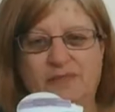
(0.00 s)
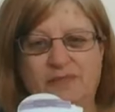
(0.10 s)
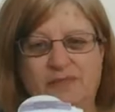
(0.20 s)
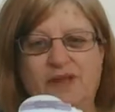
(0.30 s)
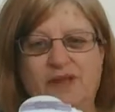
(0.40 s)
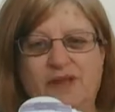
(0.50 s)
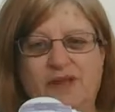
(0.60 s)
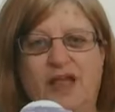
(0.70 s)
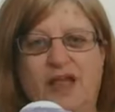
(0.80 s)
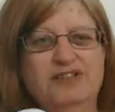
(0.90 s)
And she is
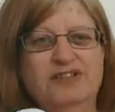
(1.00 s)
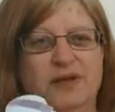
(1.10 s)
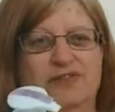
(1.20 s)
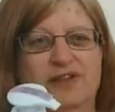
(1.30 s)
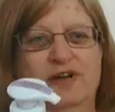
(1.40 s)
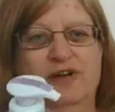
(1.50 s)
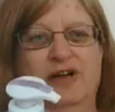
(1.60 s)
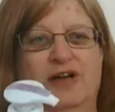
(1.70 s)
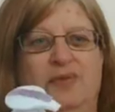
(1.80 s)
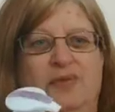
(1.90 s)
still, even though
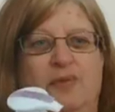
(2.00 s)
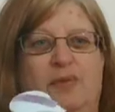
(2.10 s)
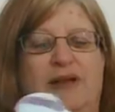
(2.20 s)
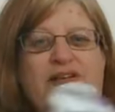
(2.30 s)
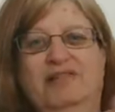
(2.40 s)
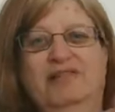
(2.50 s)
we're not meant